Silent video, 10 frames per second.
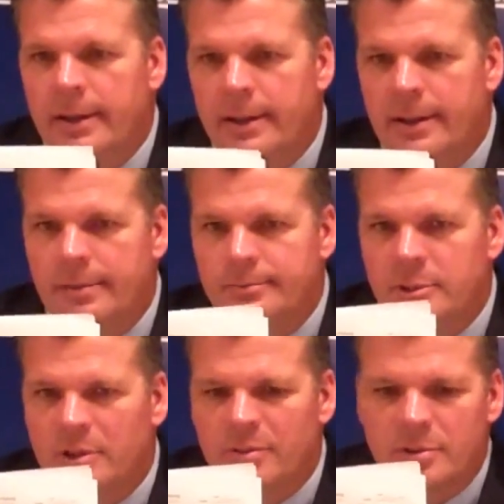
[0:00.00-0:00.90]
Um,
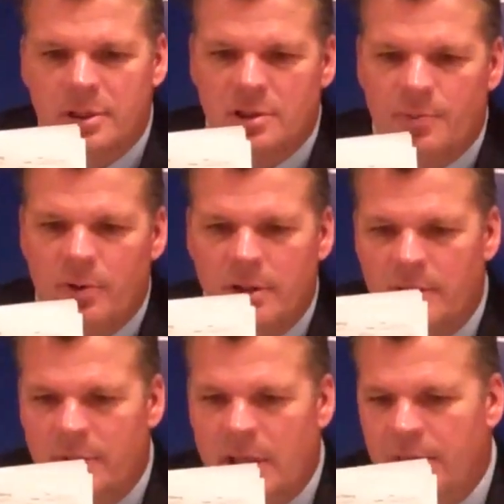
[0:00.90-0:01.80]
so disappointed
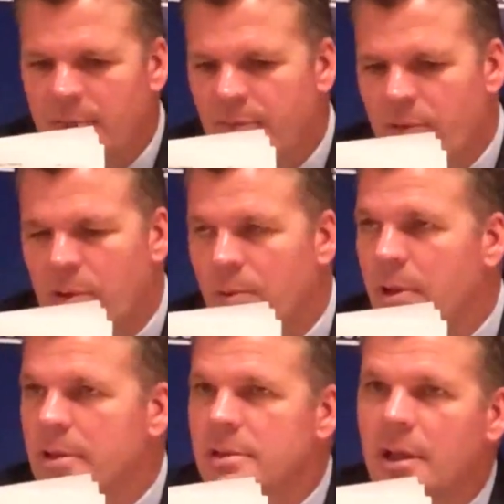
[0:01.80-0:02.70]
that we gave up
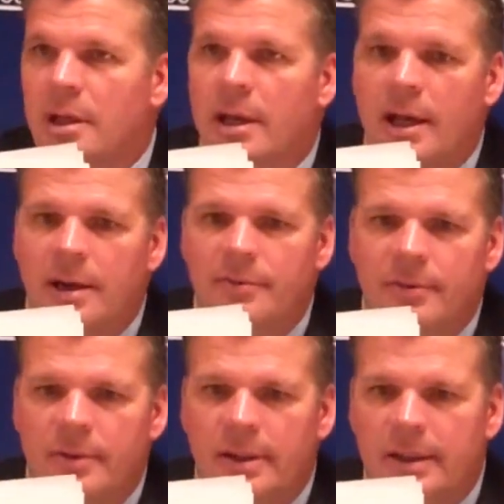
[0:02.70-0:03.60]
41 the second
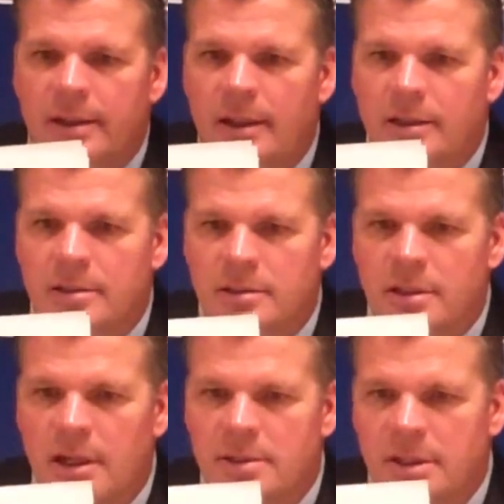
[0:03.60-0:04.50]
half. Uh, I'd like to see
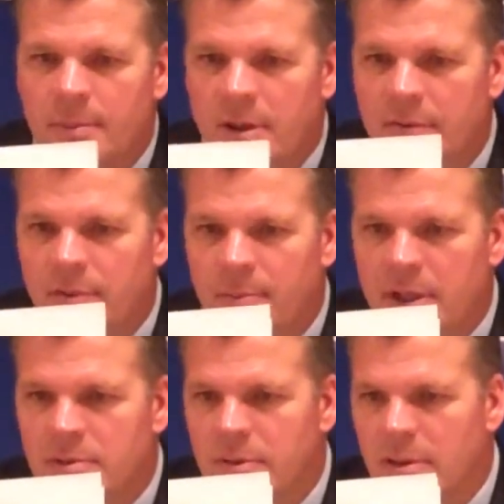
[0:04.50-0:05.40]
guys coming off the
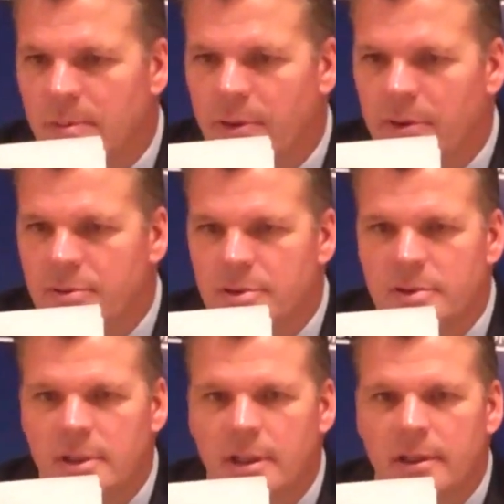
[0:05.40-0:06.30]
bench with a little more
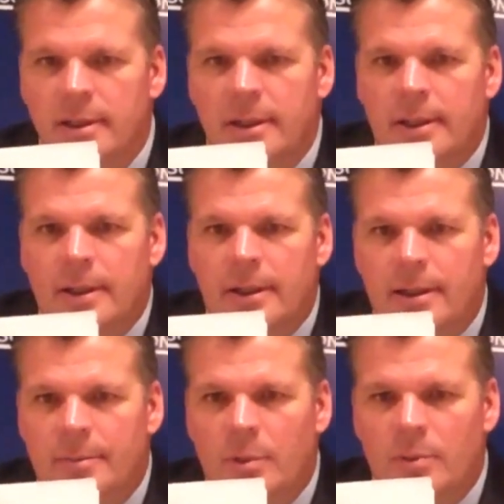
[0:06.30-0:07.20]
urgency.
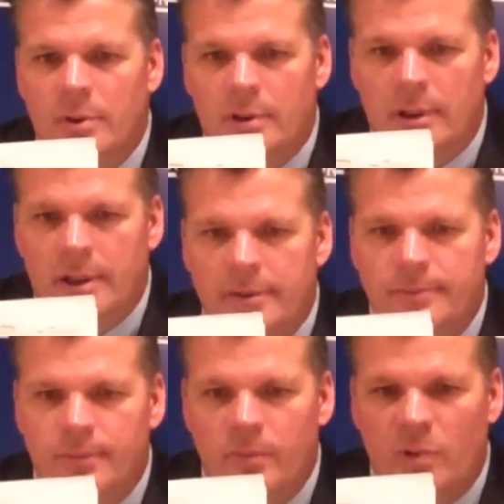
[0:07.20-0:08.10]
Um, but we'll
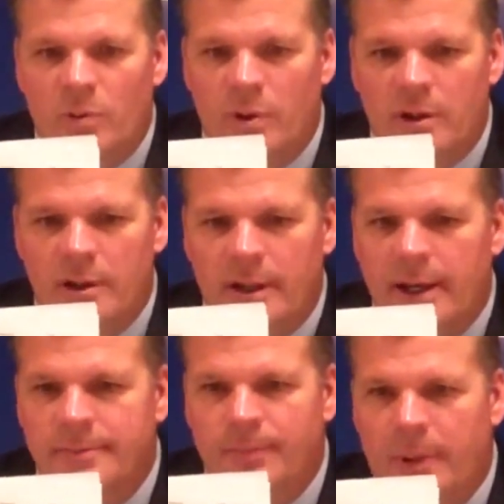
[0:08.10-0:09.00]
um, we'll work on
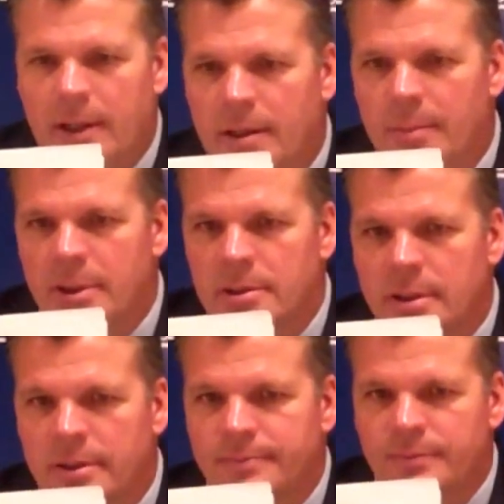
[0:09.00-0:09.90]
that. Uh,
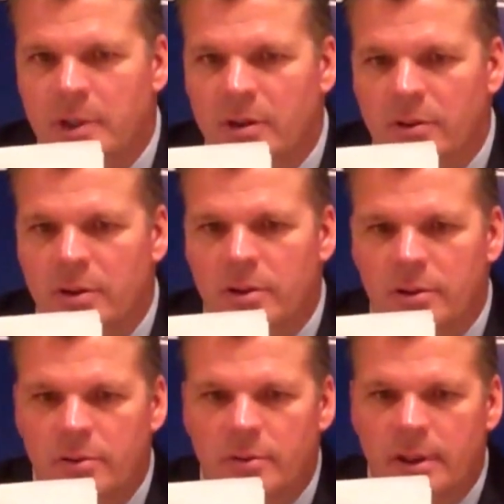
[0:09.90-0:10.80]
but uh, you know, good
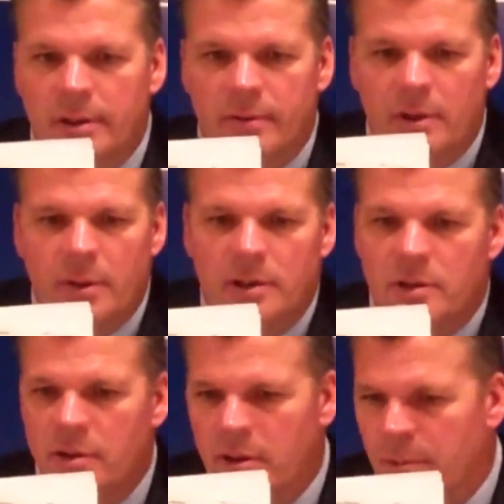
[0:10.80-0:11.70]
to uh, thought we
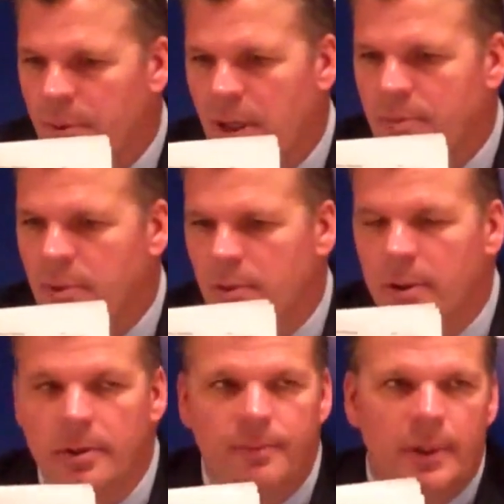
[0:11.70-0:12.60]
executed our plan pretty
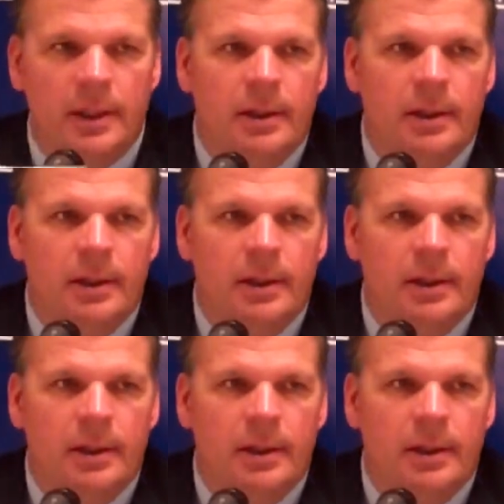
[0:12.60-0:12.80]
well.